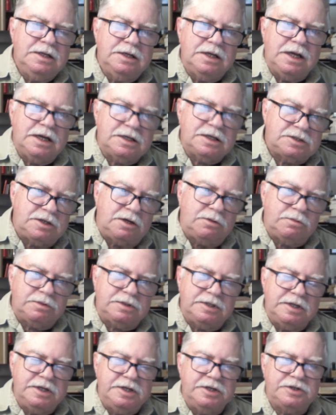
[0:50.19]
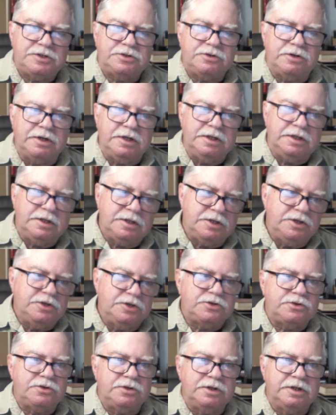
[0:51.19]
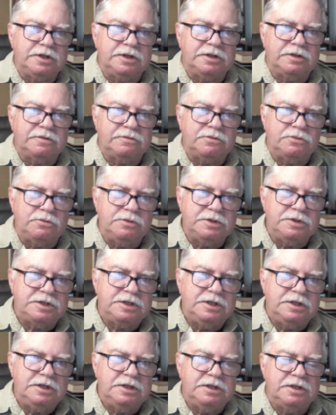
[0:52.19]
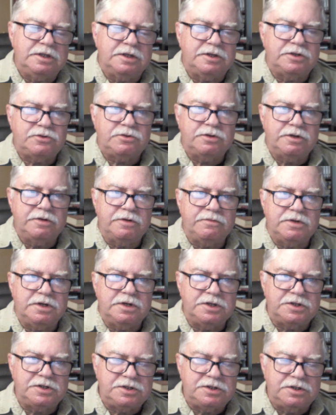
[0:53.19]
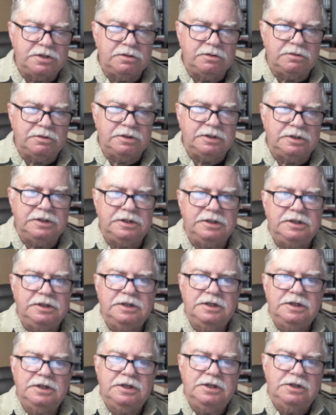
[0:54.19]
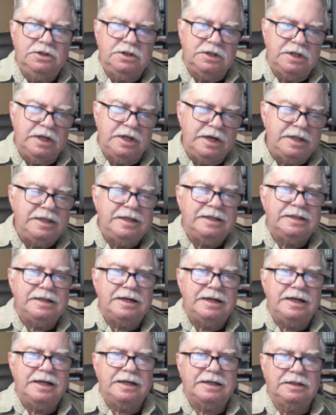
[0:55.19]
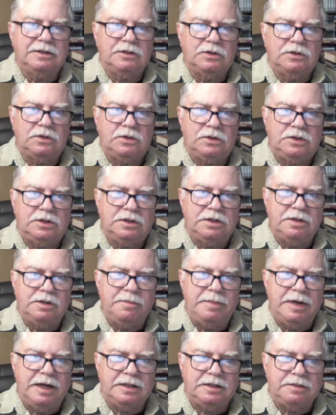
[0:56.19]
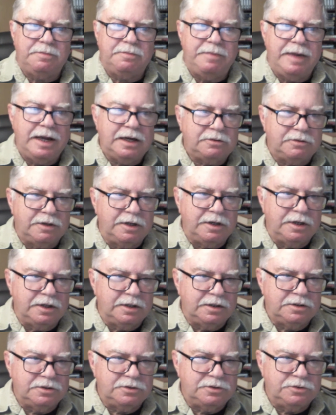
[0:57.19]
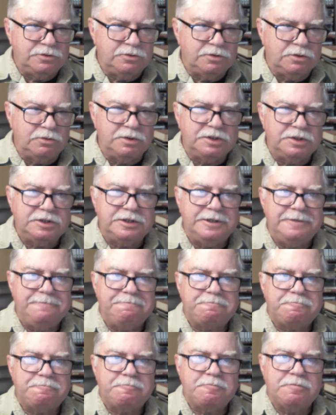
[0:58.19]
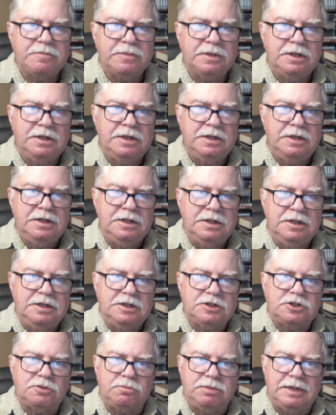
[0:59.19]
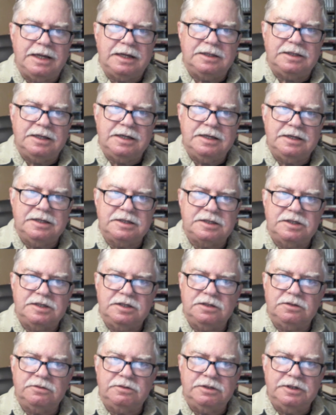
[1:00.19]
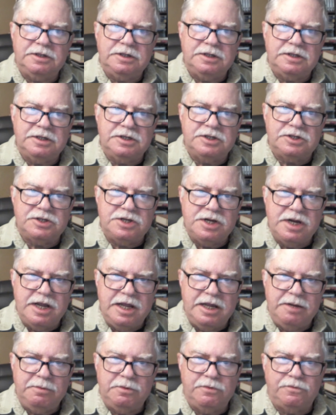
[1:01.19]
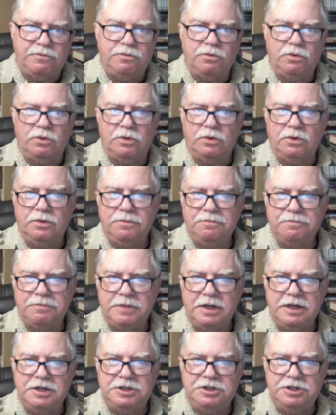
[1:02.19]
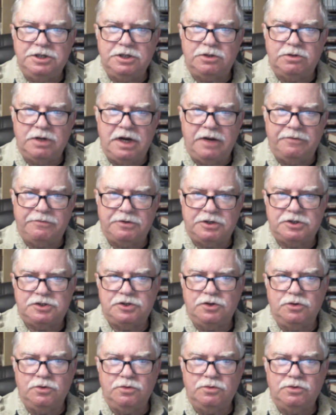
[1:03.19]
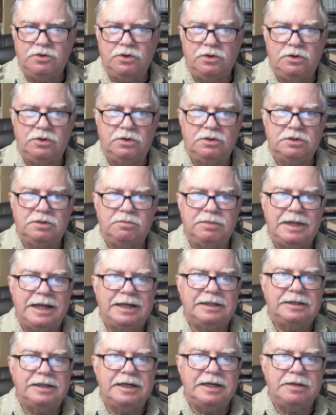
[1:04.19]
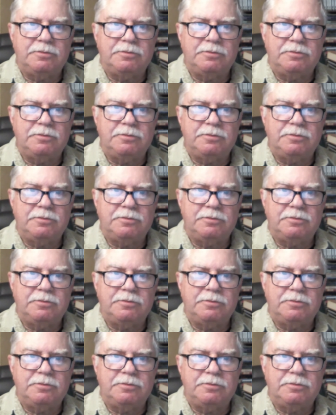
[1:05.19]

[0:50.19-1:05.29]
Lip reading: I start with the history of the whiskey, the history of the distillery, anything that I can learn about the background to a whiskey. So Blackland Distillery is named for a geographic zone called the Blackland